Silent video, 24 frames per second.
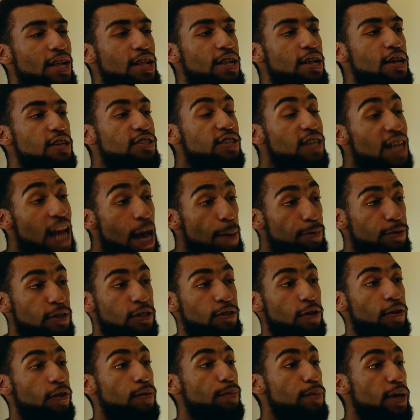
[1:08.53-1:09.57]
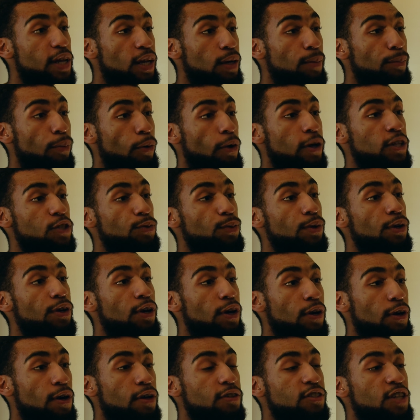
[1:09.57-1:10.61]
Synapses are the meeting points where
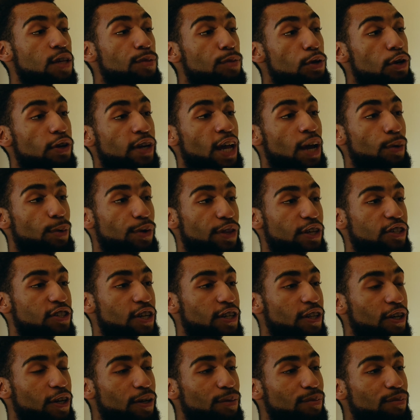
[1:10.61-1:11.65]
neurons communicate with each other.